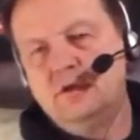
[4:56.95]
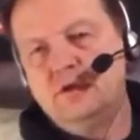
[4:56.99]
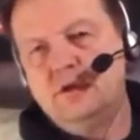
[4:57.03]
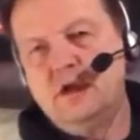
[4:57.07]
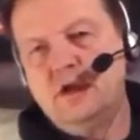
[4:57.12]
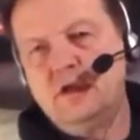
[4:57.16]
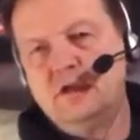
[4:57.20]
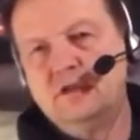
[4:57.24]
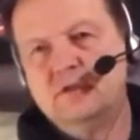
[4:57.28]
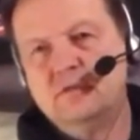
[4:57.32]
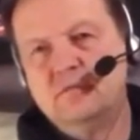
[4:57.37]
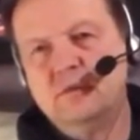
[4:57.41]

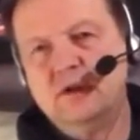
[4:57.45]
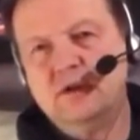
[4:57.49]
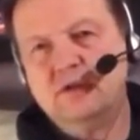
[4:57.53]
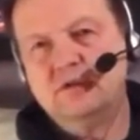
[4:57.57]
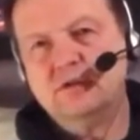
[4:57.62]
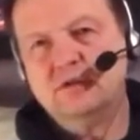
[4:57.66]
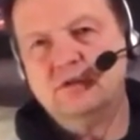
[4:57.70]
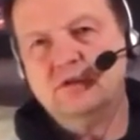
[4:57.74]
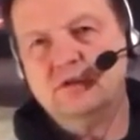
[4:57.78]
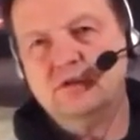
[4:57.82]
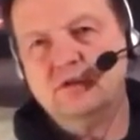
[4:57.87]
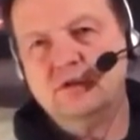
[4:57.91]
text
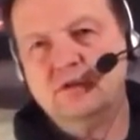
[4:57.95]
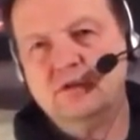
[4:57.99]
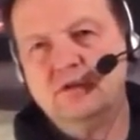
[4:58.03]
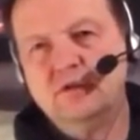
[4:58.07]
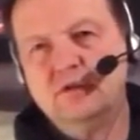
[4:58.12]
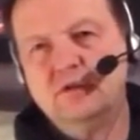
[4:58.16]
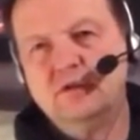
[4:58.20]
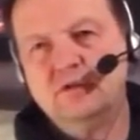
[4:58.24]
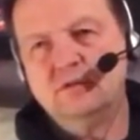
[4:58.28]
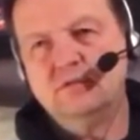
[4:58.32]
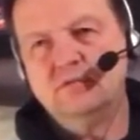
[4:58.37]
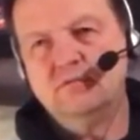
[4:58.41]

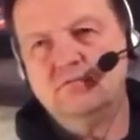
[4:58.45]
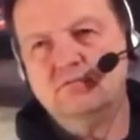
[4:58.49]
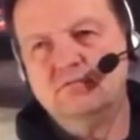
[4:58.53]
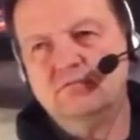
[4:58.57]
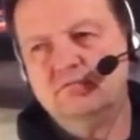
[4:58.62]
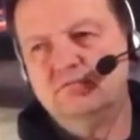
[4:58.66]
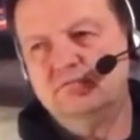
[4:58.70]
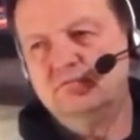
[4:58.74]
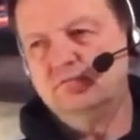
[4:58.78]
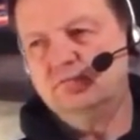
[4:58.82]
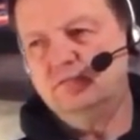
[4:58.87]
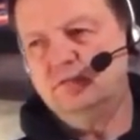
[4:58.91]
messages,
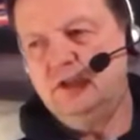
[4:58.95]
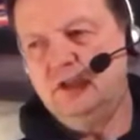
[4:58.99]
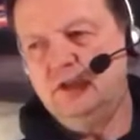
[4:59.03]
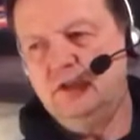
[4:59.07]
and